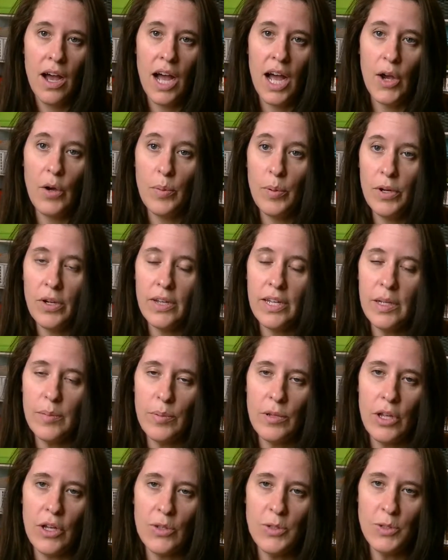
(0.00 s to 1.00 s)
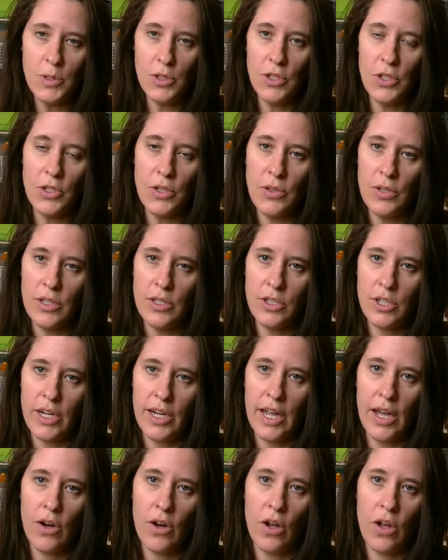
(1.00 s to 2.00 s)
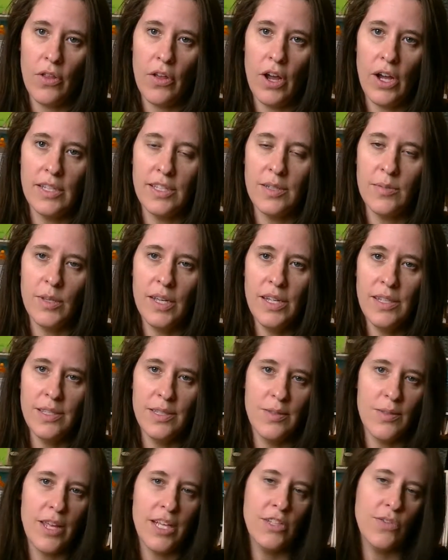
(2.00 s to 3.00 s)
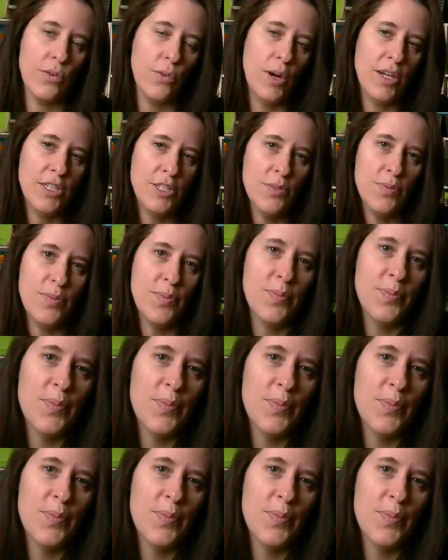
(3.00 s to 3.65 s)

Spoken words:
I will put a link below so you can check out all the awesome kits. Thanks for watching.